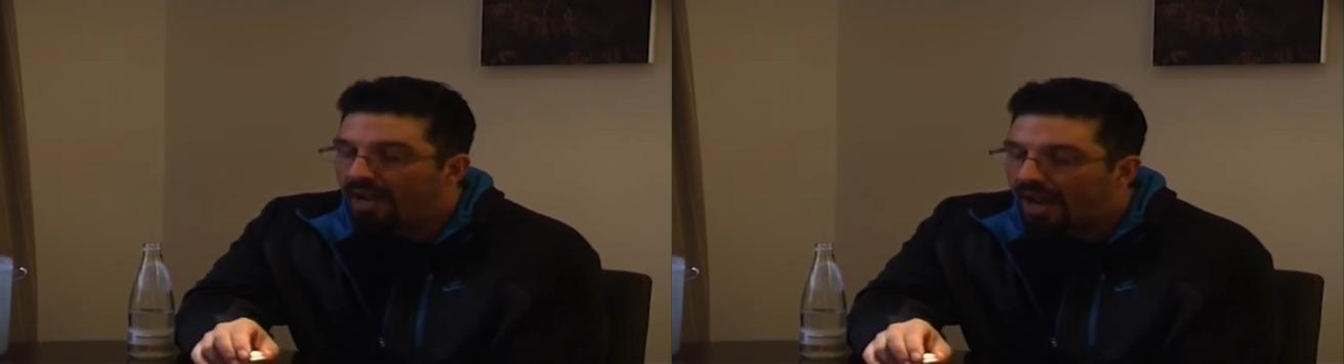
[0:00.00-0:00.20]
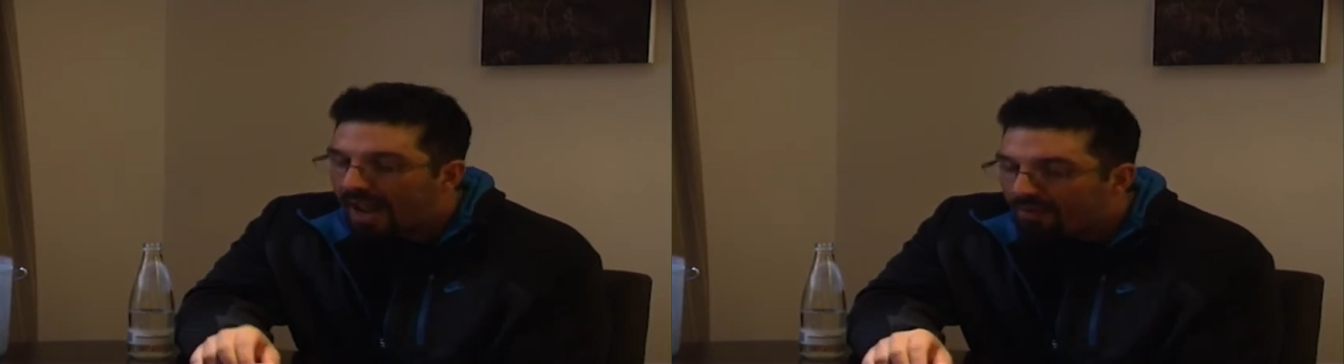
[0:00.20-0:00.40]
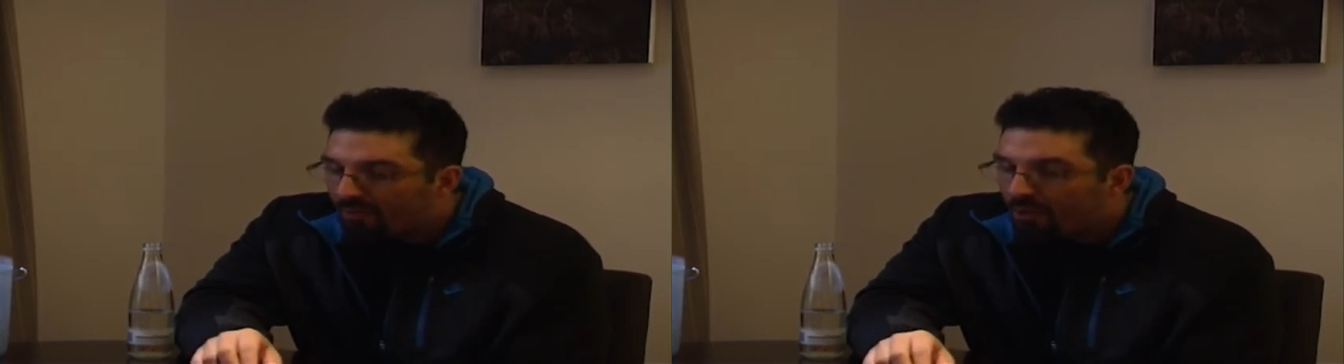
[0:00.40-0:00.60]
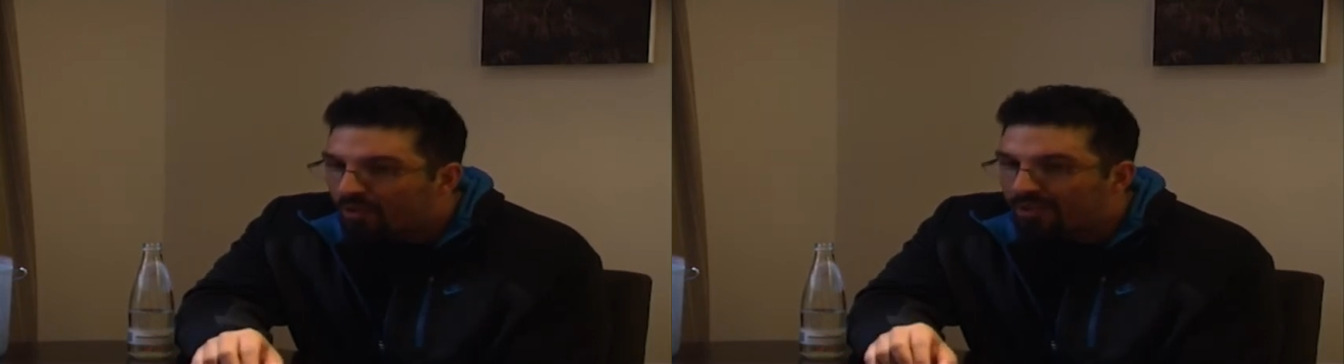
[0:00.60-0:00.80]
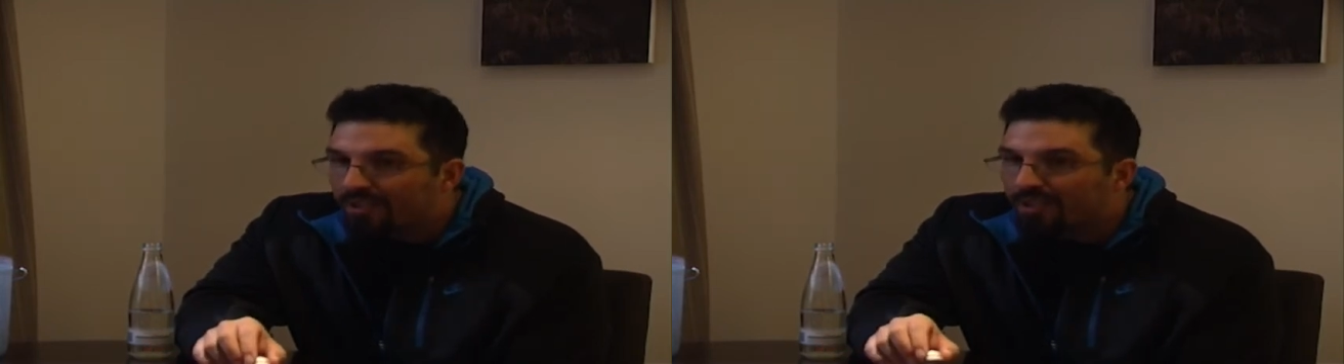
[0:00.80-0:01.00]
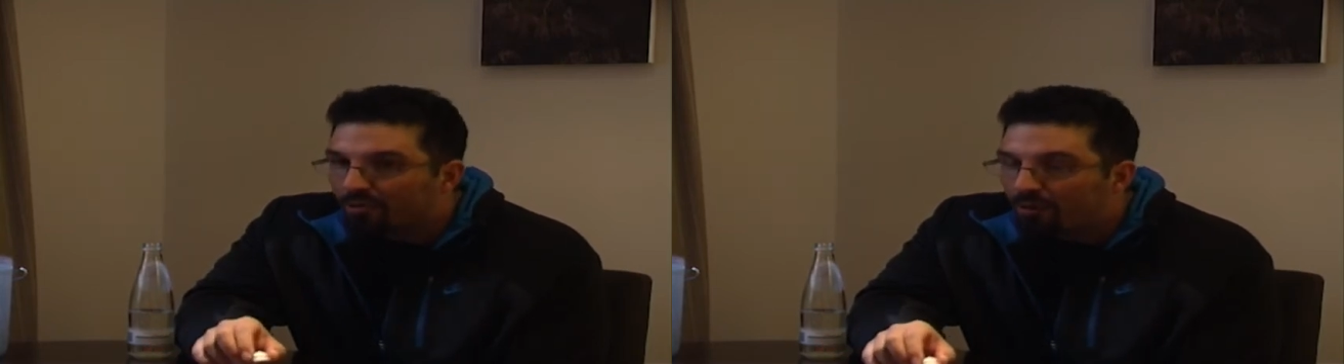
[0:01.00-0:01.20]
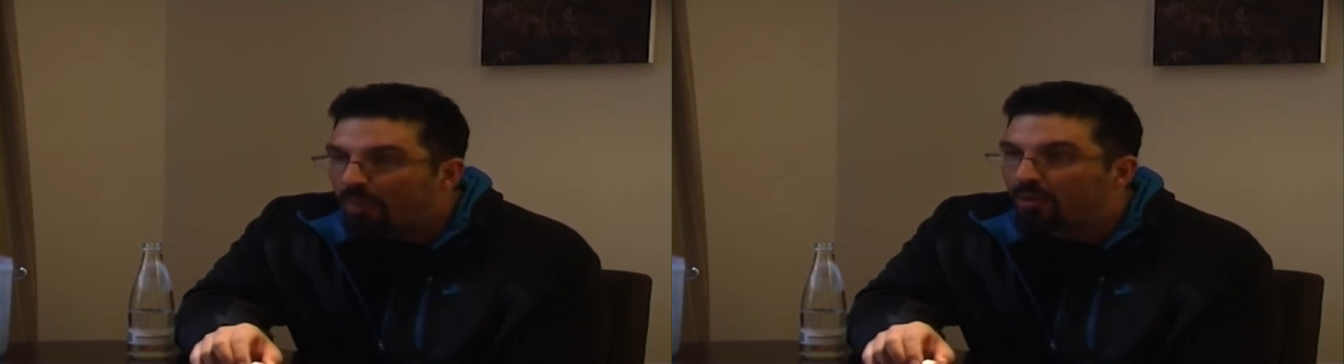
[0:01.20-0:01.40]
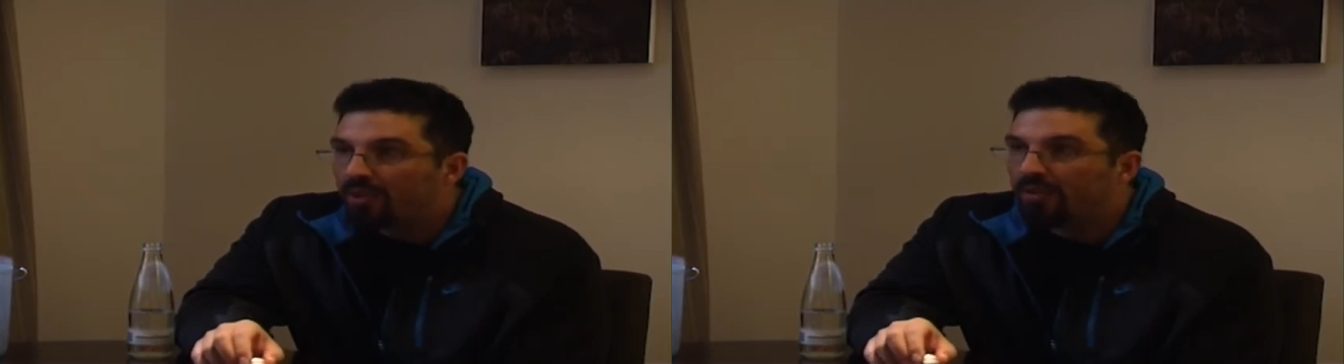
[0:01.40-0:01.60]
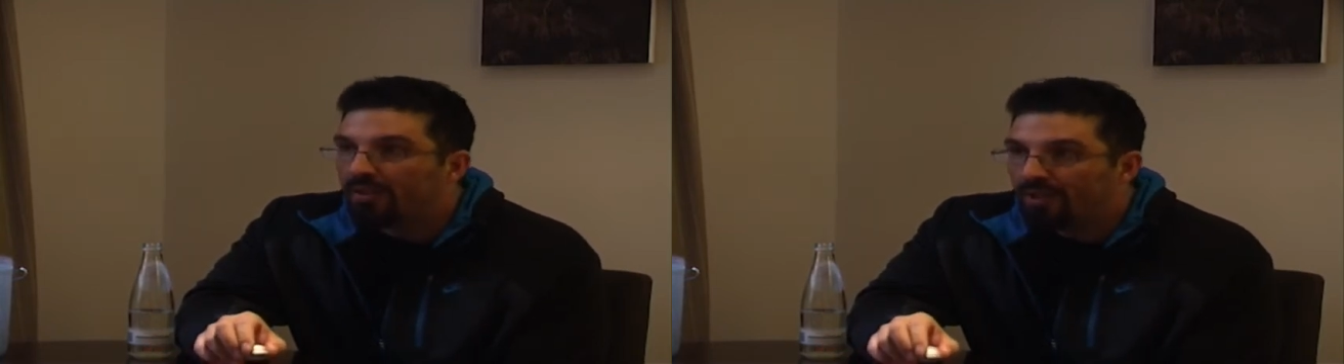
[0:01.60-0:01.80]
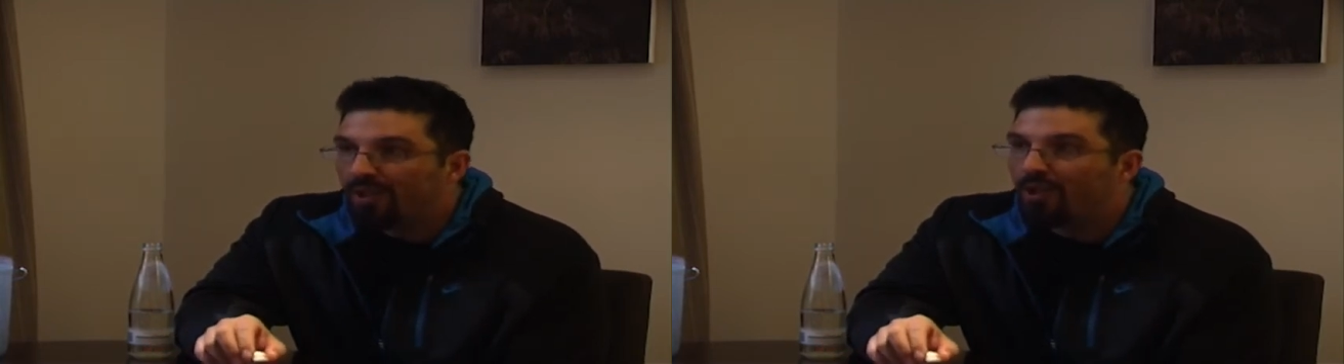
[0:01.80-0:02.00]
Have a look at the corruption
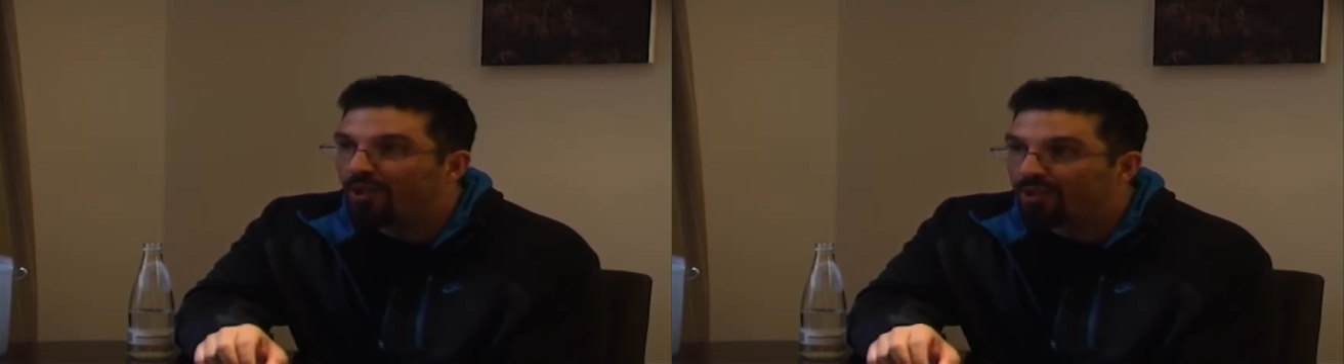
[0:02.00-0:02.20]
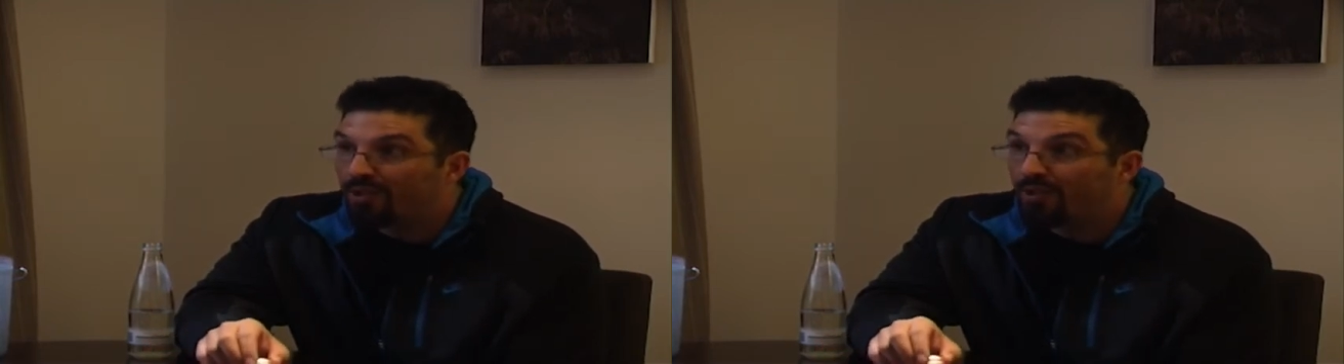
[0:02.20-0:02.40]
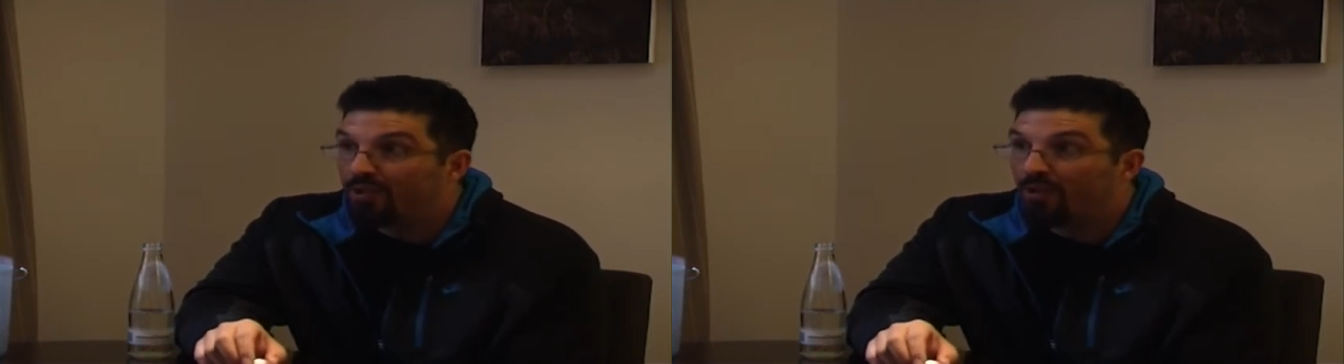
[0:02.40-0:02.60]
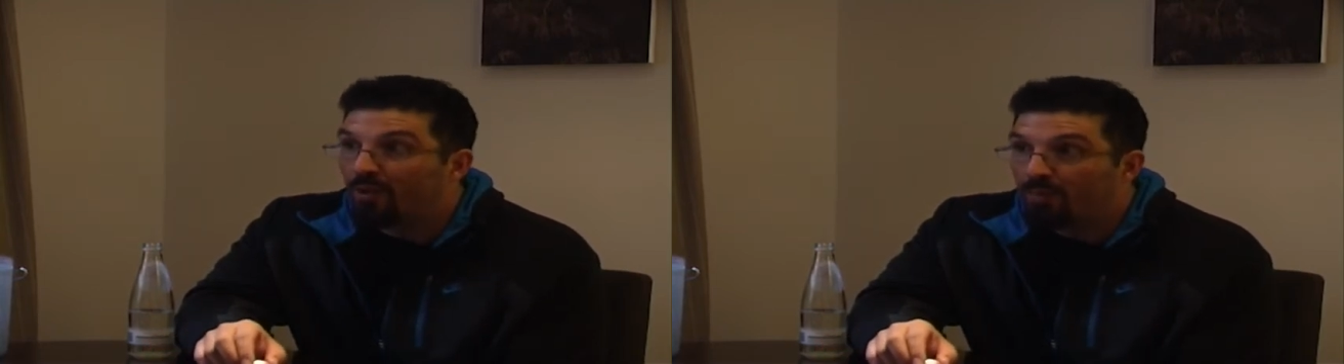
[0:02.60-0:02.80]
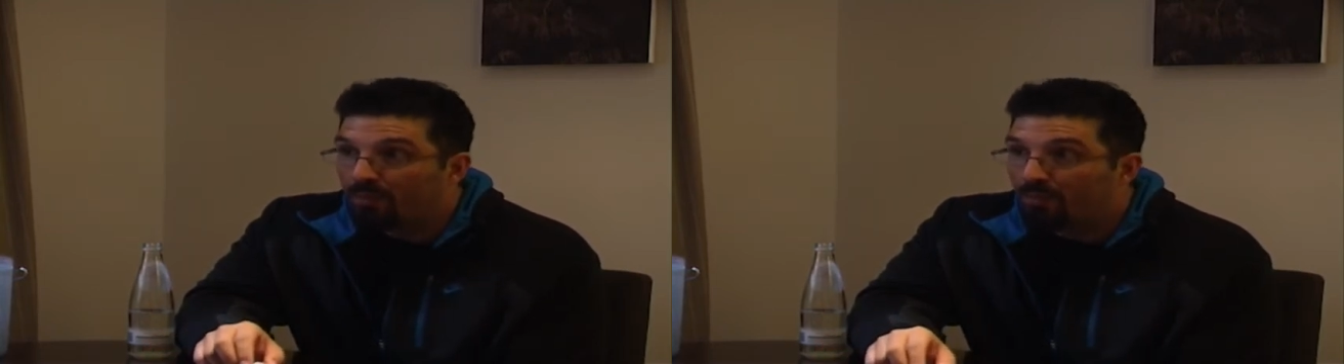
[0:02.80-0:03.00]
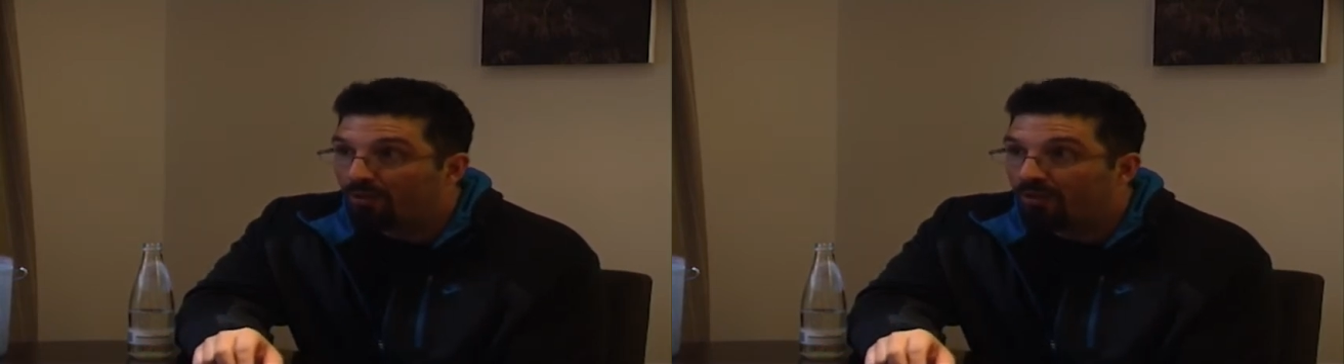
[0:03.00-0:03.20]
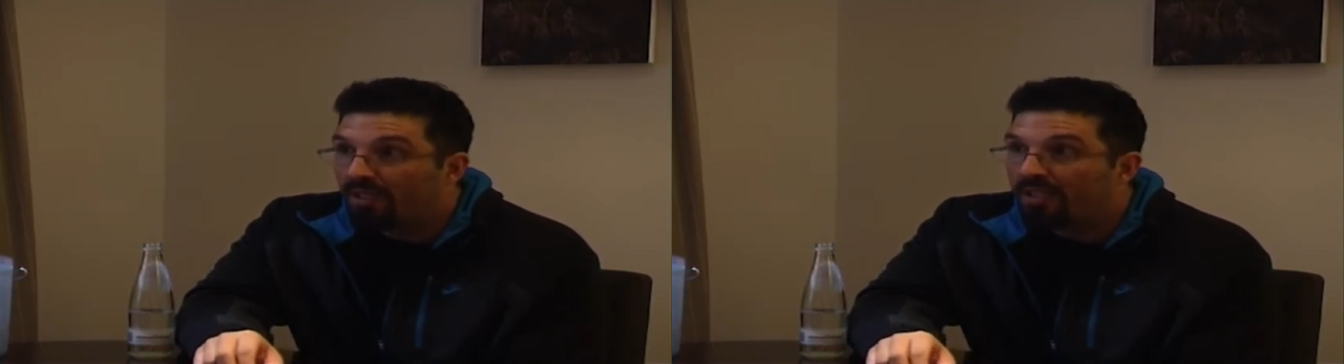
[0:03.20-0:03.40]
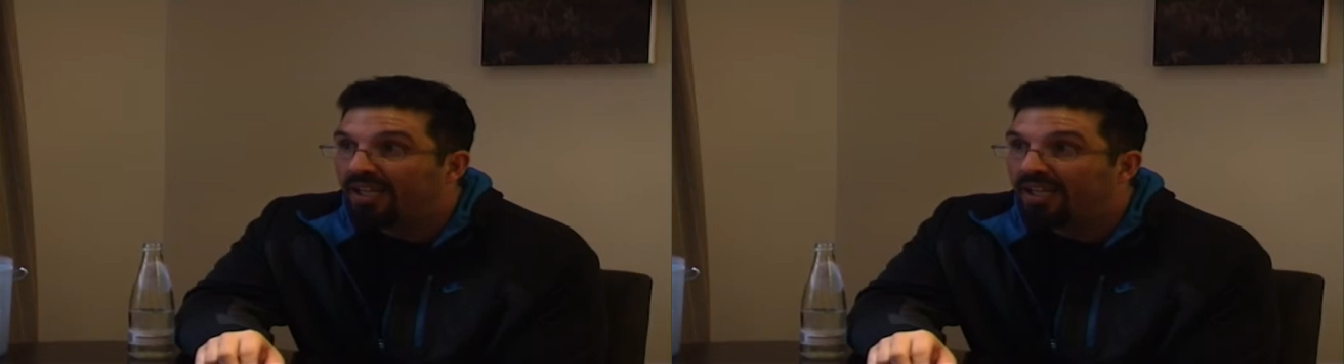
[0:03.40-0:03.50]
that occurs in your job, right?